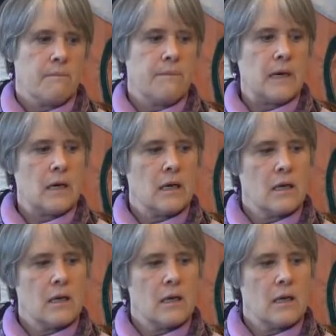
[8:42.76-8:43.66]
But
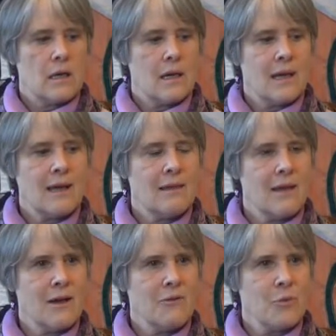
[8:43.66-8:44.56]
he
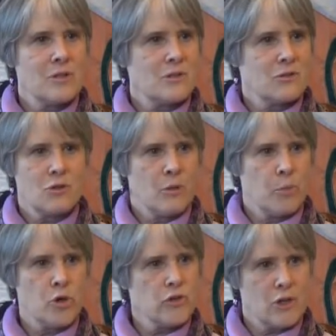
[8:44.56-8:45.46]
then was sort of
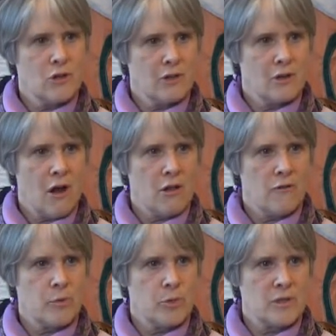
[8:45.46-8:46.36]
persecuted all
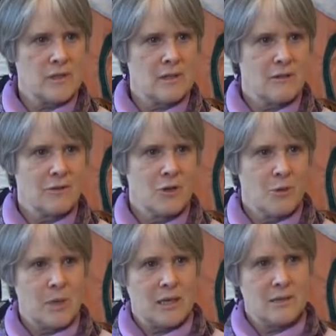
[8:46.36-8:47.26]
over Brazil,
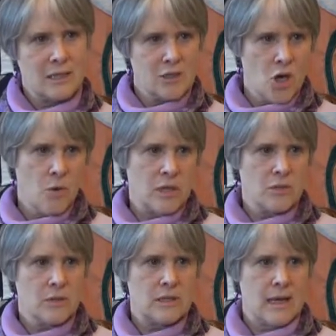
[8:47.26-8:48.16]
because he'd go
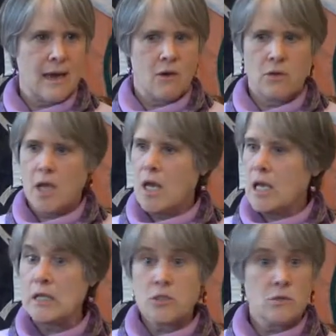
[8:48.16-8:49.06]
into a town,
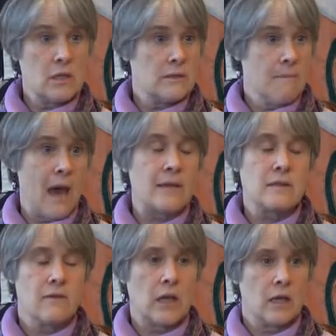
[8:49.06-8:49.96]
he'd do these
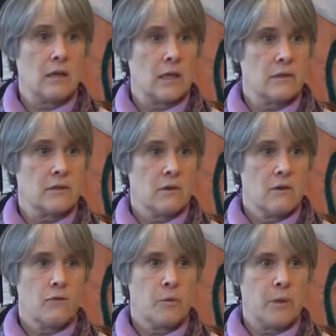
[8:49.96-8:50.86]
massive healings
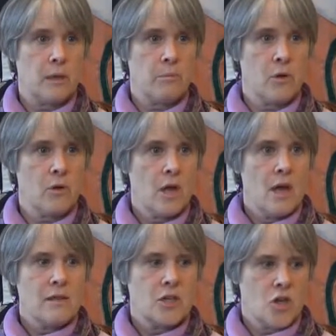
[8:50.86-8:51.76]
for people.
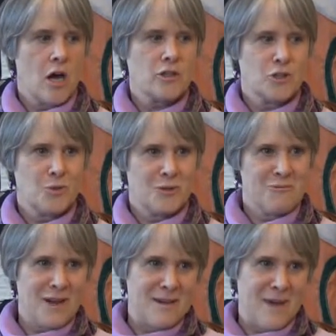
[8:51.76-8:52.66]
The doctors would
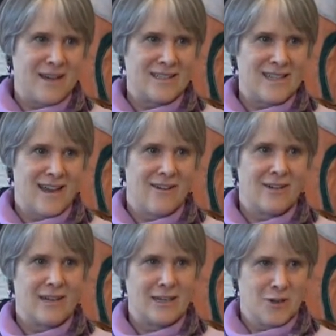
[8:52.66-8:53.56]
run him out of town,
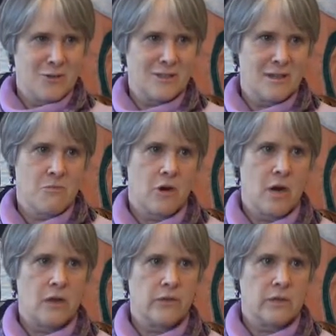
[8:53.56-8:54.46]
and he'd go somewhere
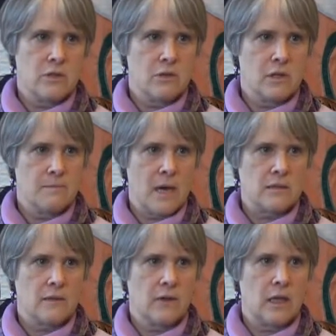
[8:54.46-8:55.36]
else and do these
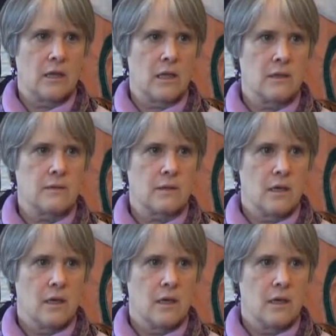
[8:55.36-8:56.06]
massive healings.